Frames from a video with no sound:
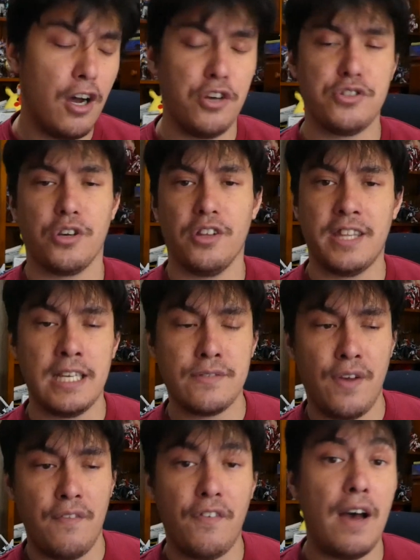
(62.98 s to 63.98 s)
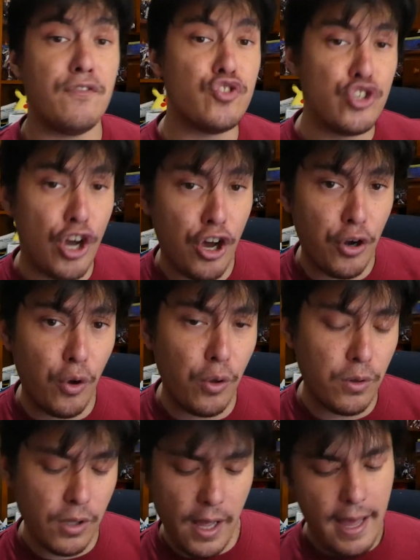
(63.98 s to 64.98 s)
I also got the SFN 5
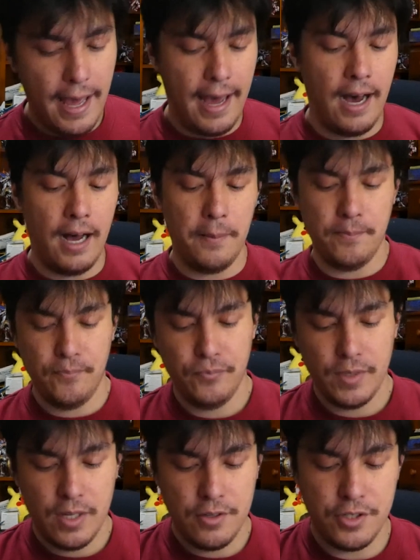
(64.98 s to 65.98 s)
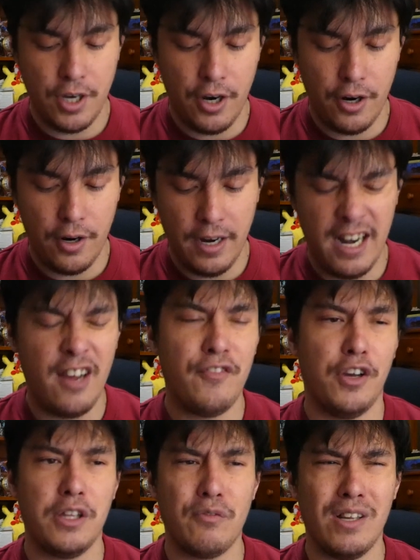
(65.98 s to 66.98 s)
journal. And I've
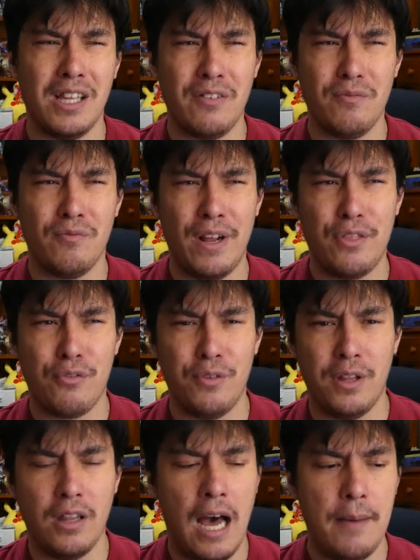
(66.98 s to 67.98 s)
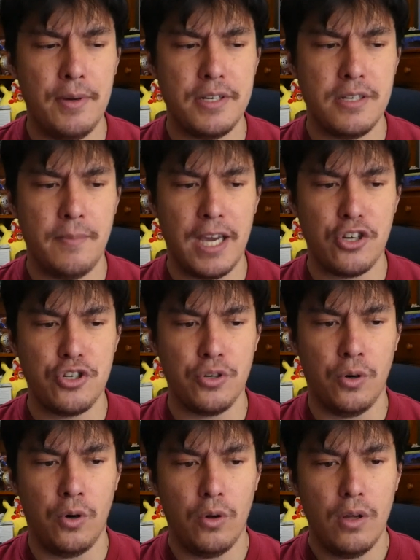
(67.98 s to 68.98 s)
only really read through the Liber to make
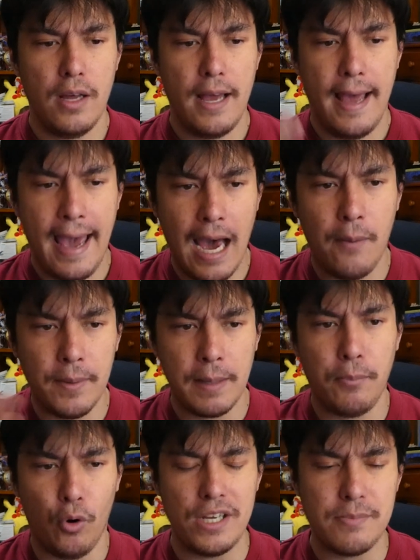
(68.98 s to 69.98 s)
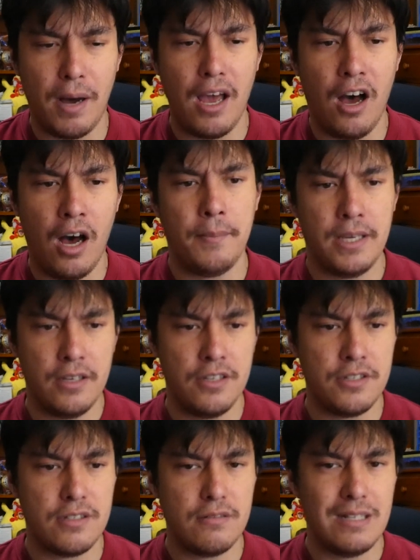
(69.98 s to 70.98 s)
sure how many points my army
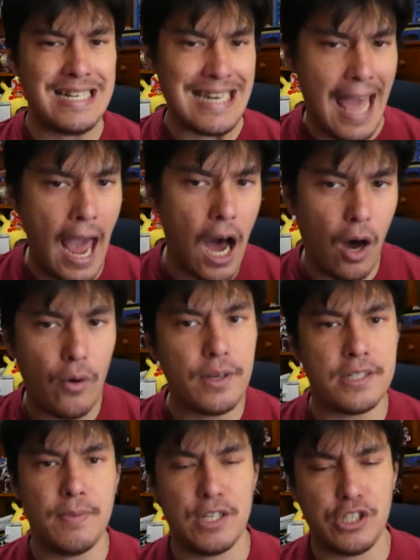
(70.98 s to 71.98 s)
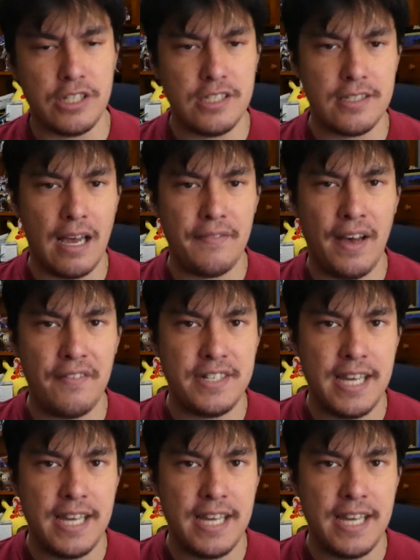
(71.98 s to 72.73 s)
is now, especially since I've had